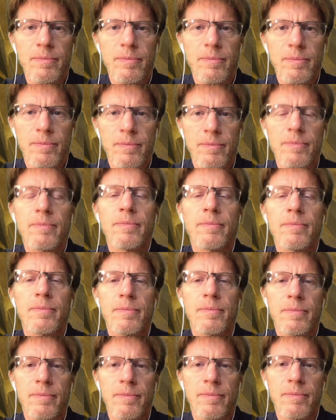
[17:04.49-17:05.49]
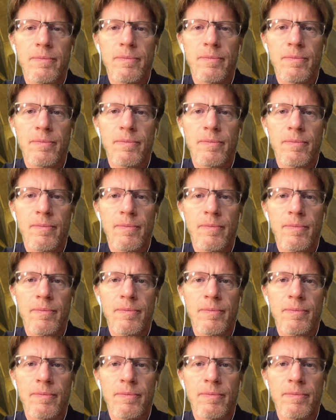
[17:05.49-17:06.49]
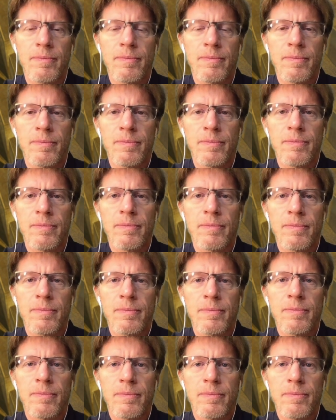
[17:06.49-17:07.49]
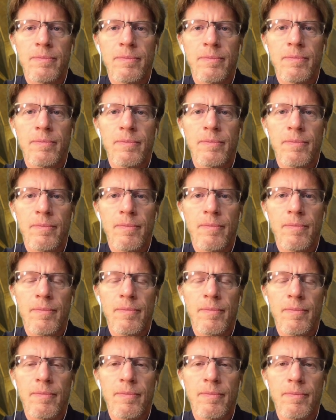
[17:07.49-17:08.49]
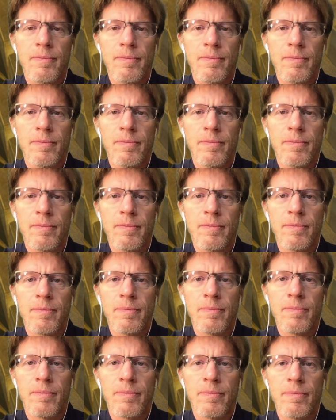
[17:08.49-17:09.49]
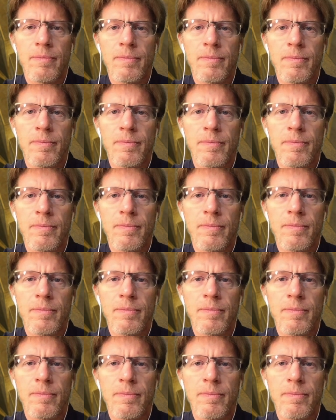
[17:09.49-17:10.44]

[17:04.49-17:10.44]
(not speaking)